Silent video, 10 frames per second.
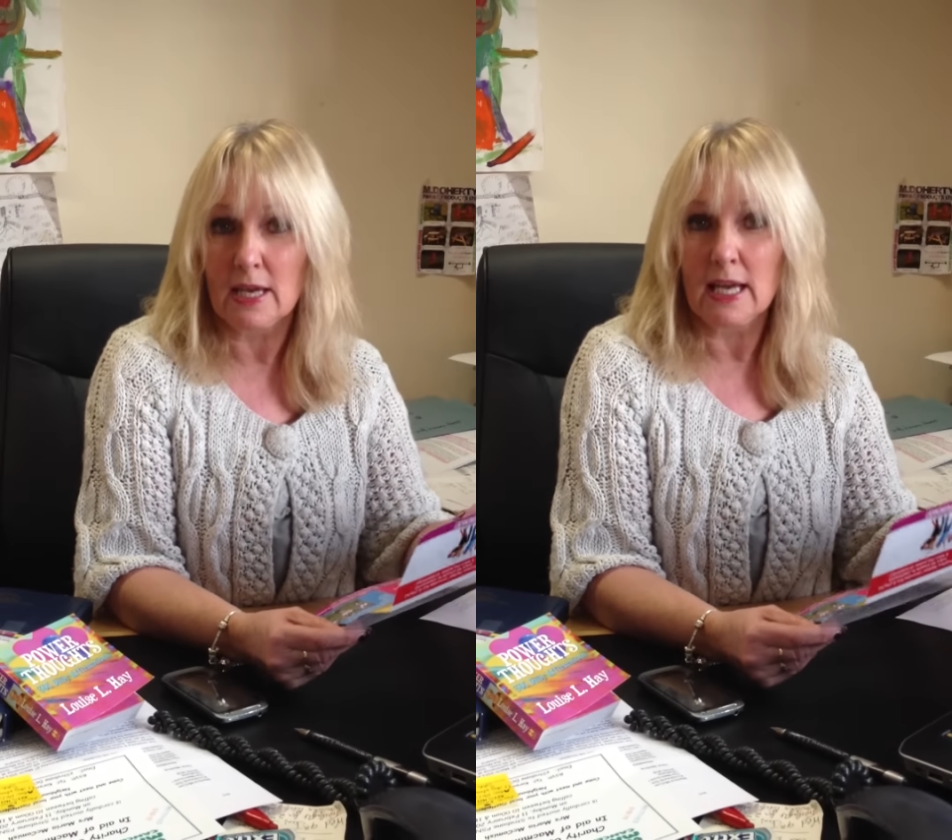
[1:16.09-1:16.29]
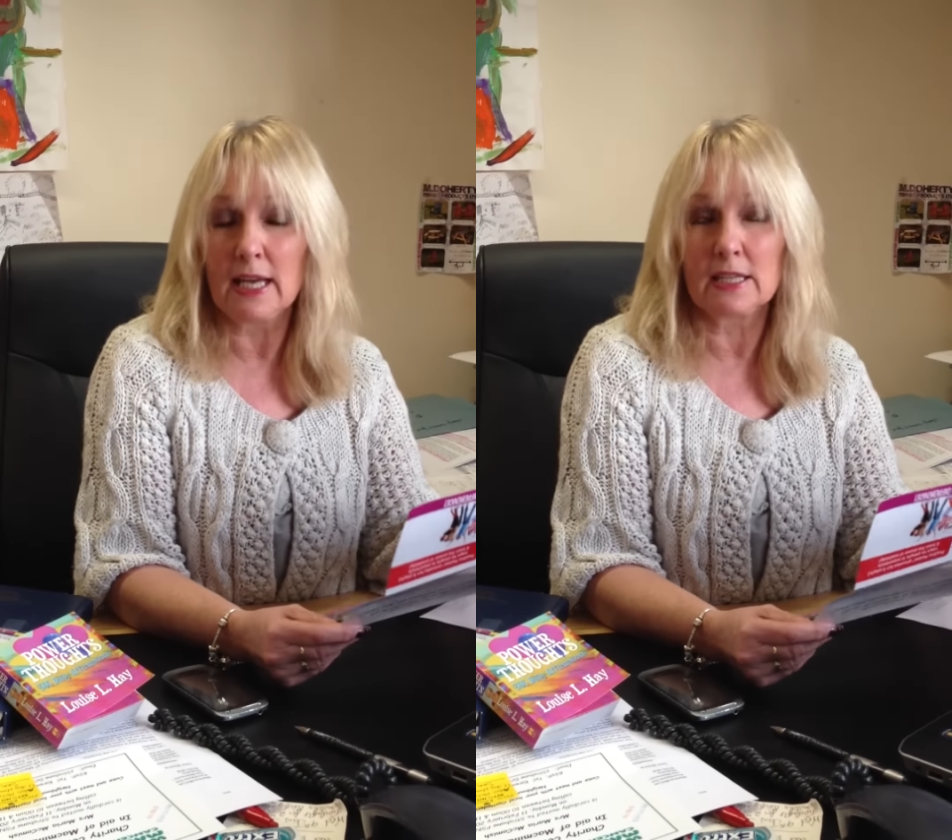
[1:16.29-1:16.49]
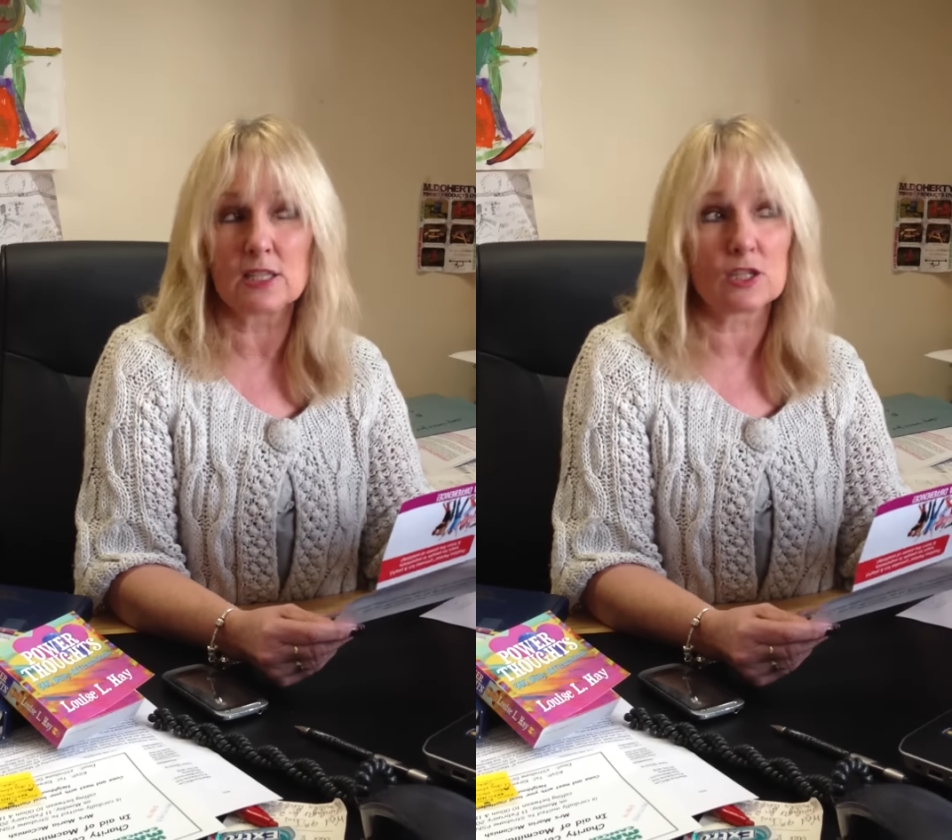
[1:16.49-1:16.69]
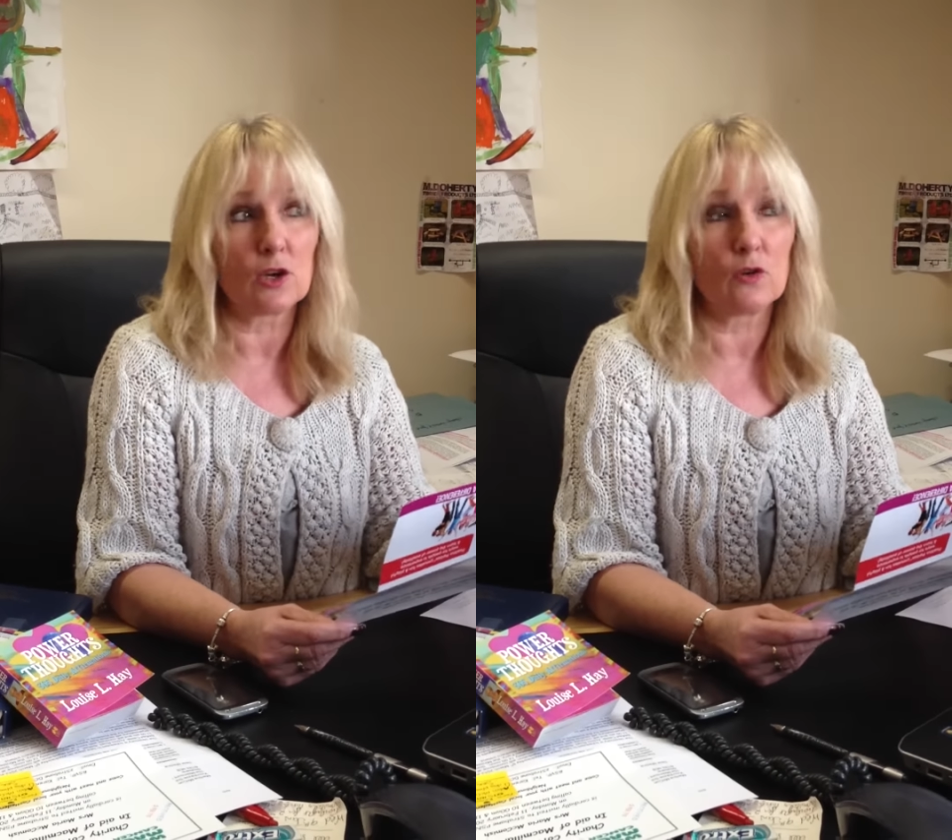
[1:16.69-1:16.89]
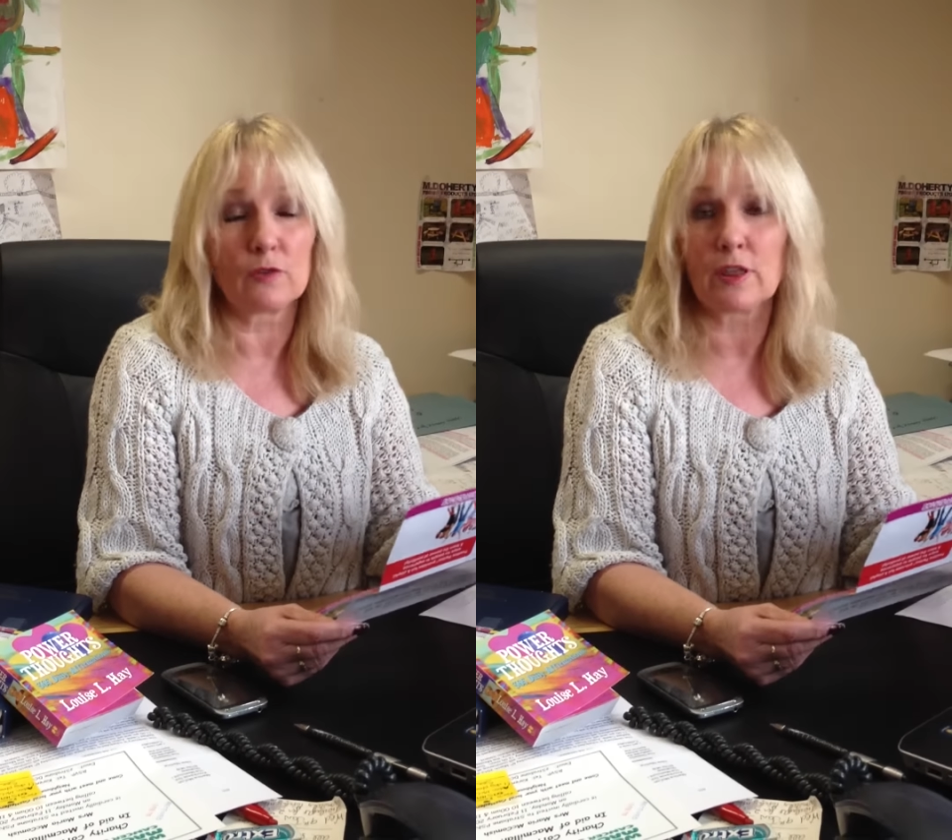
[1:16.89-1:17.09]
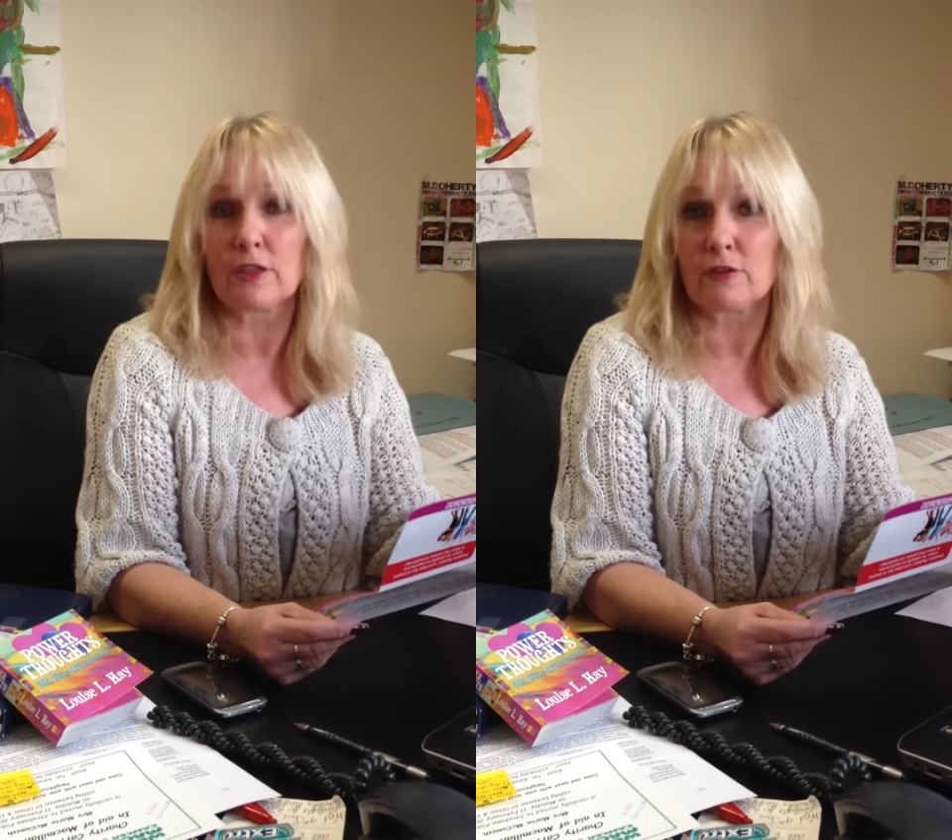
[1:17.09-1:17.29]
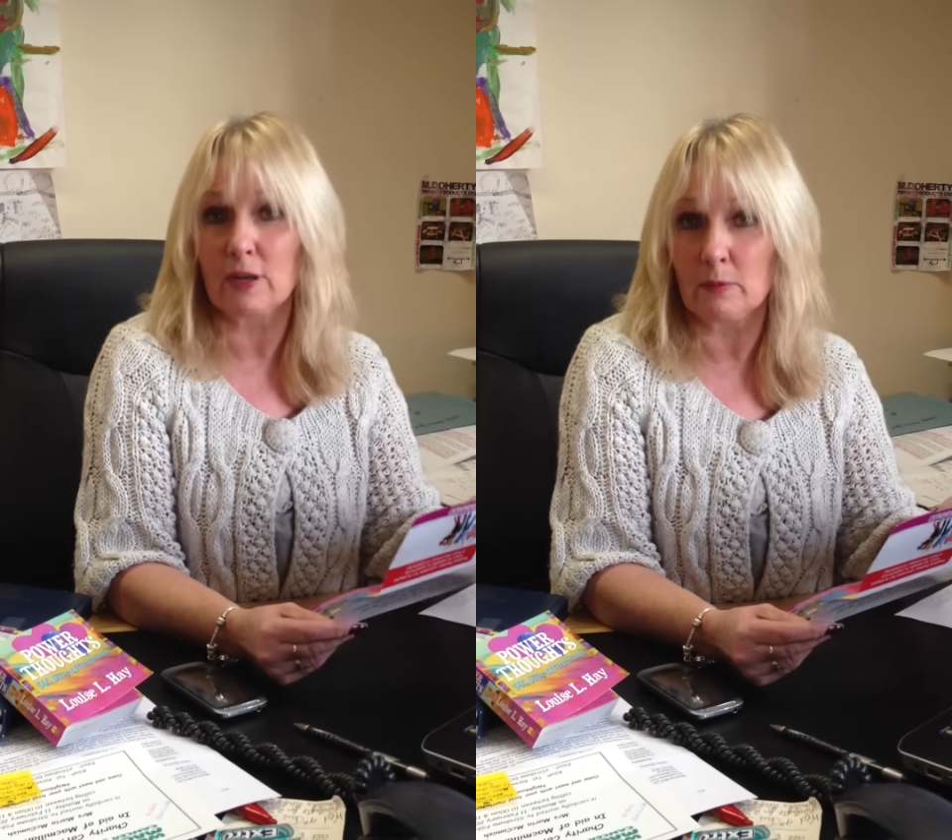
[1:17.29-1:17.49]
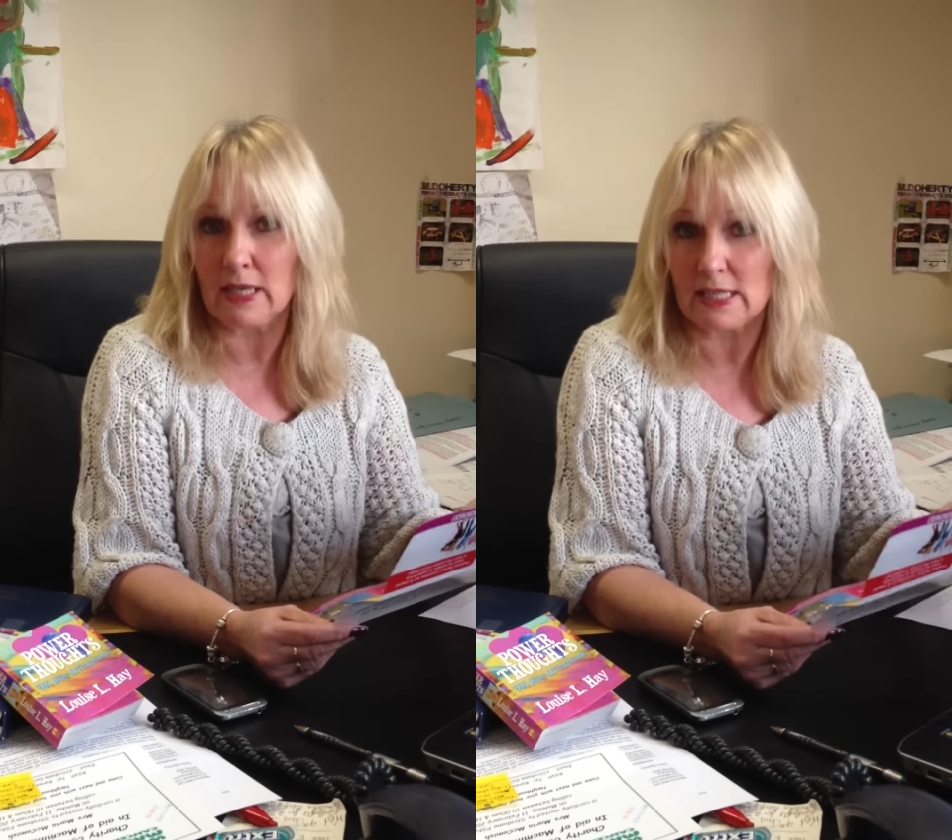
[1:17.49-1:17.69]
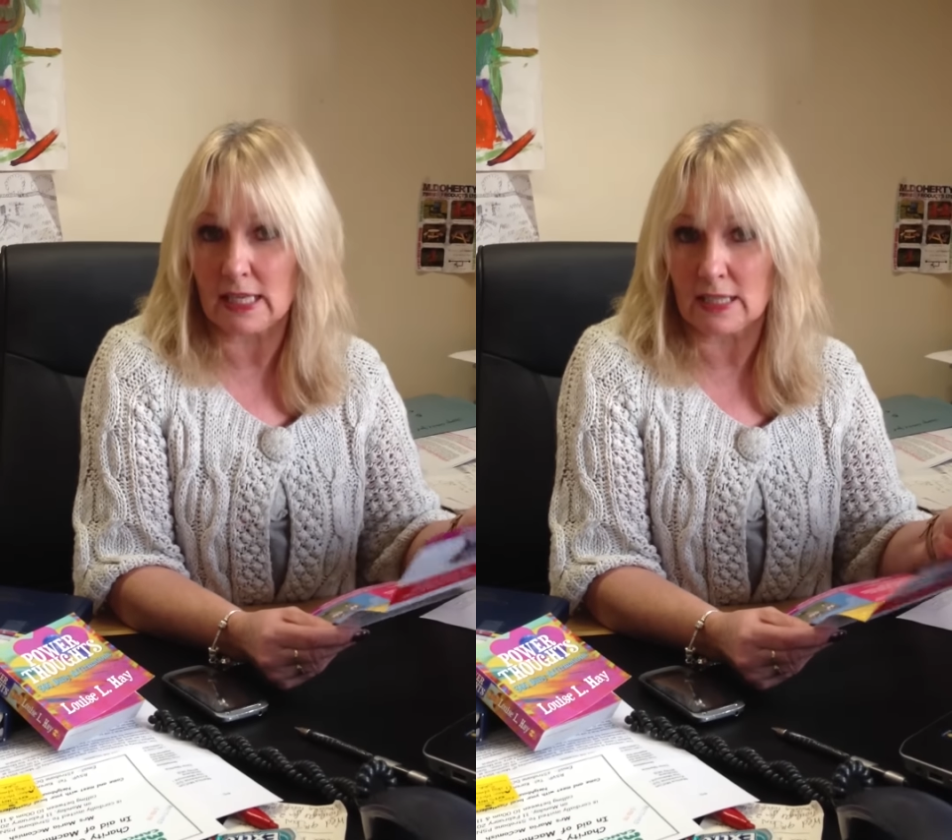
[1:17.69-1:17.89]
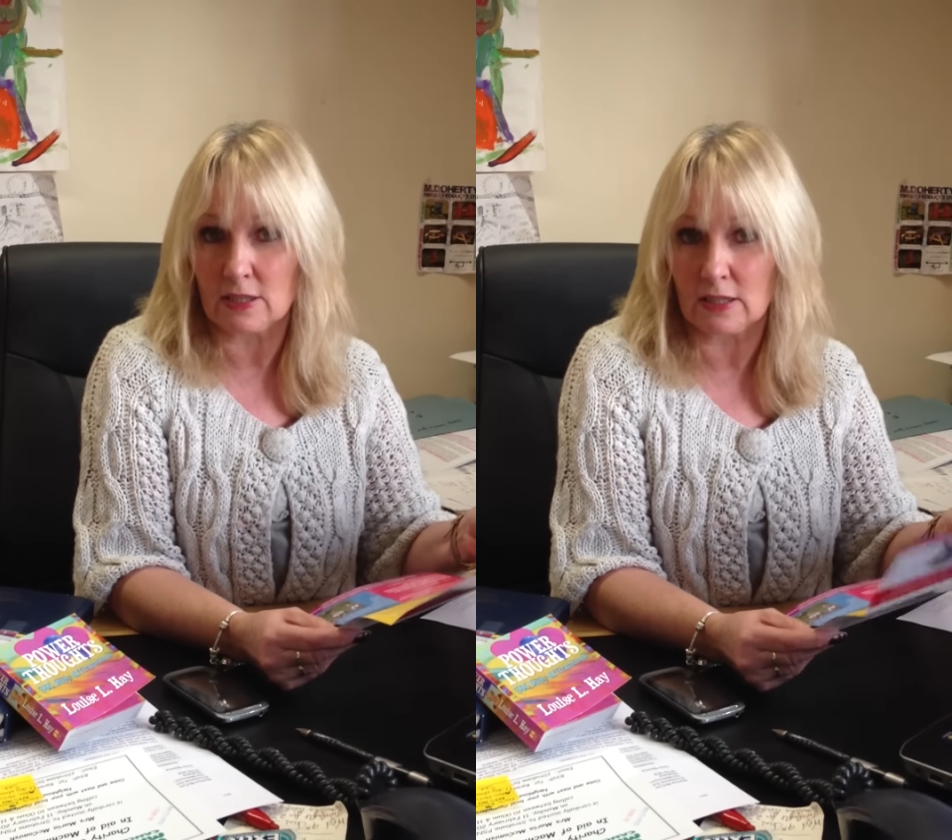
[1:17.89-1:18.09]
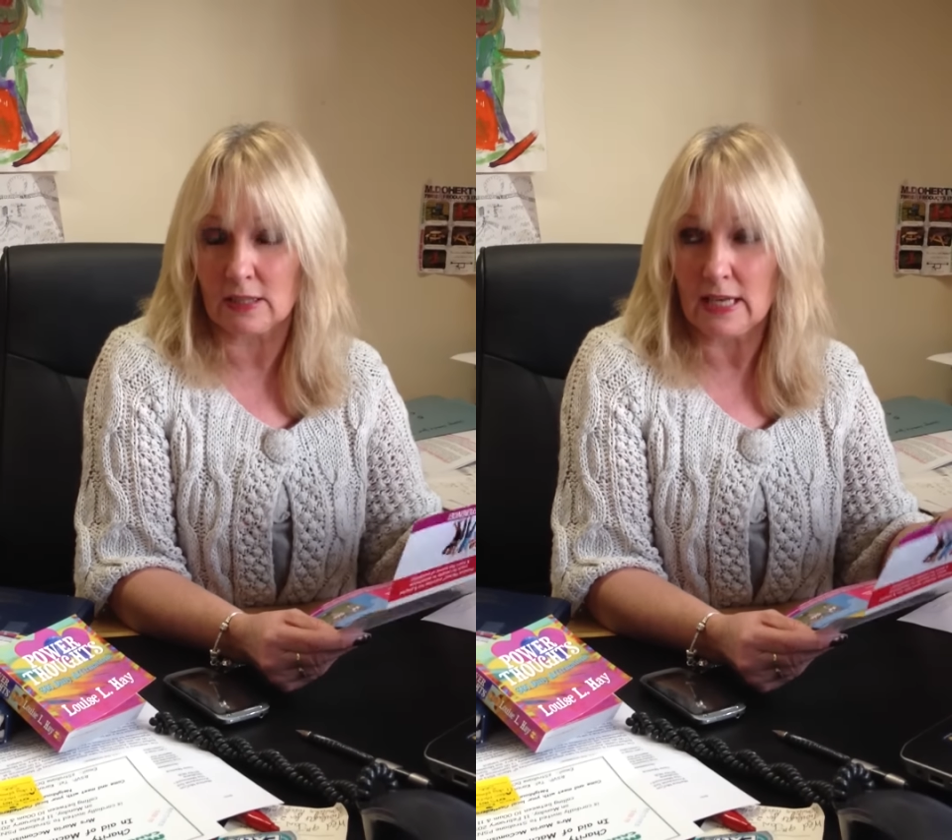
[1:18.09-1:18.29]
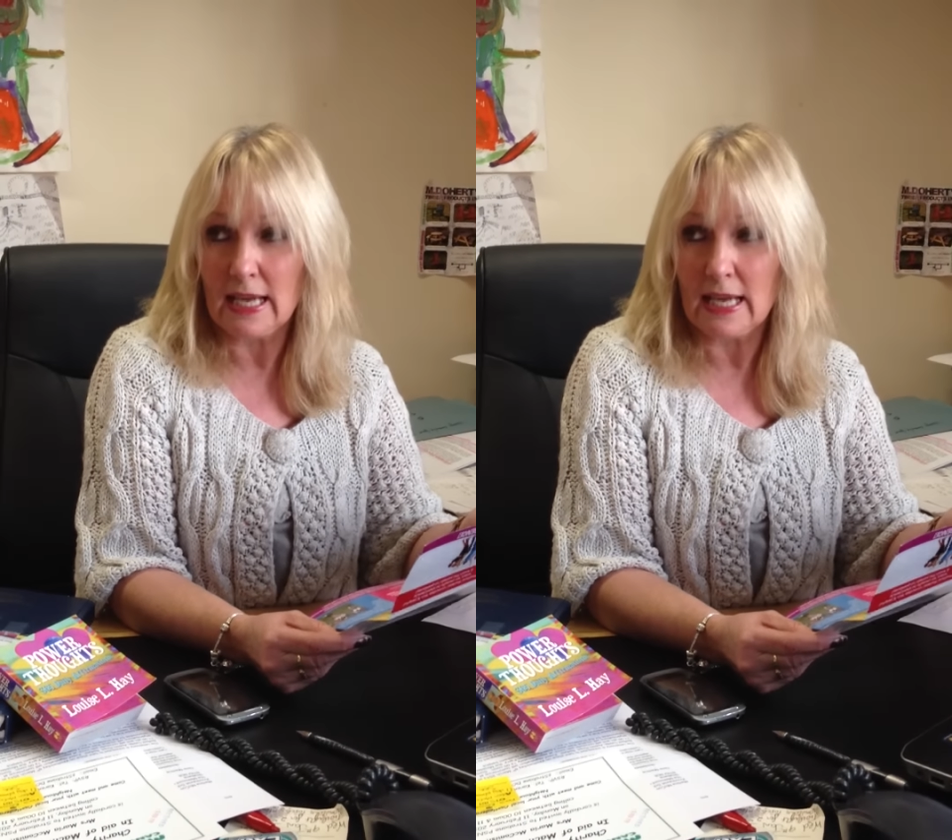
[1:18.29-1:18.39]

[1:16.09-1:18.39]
it's over 3 weeks later,